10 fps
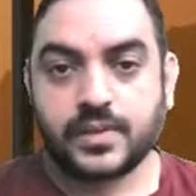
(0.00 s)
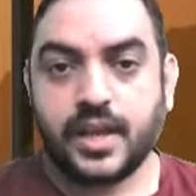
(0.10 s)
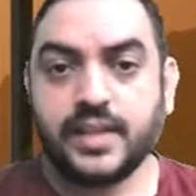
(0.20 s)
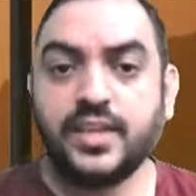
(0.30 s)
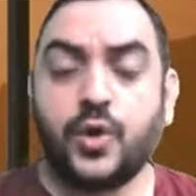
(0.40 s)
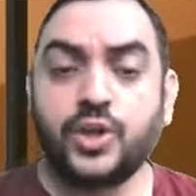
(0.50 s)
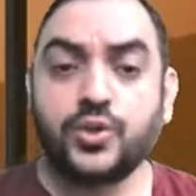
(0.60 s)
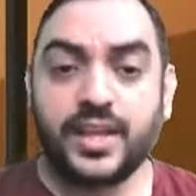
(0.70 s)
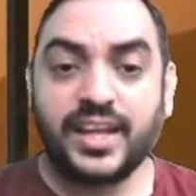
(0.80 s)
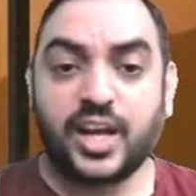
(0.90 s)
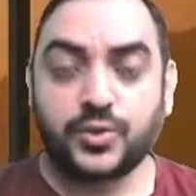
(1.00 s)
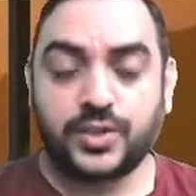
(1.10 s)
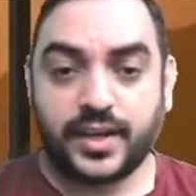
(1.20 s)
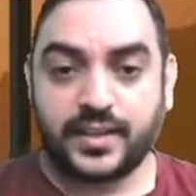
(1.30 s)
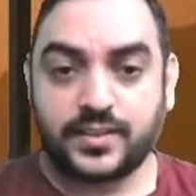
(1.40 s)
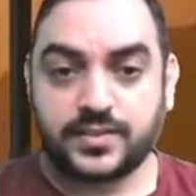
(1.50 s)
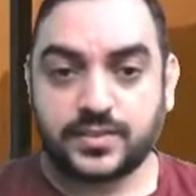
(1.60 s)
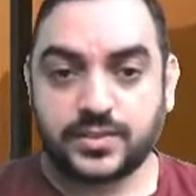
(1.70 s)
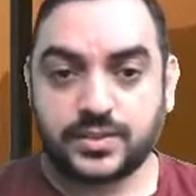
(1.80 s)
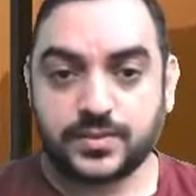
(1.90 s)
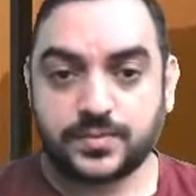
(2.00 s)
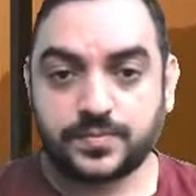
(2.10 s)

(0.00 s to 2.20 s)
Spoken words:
and they want to take out the rights.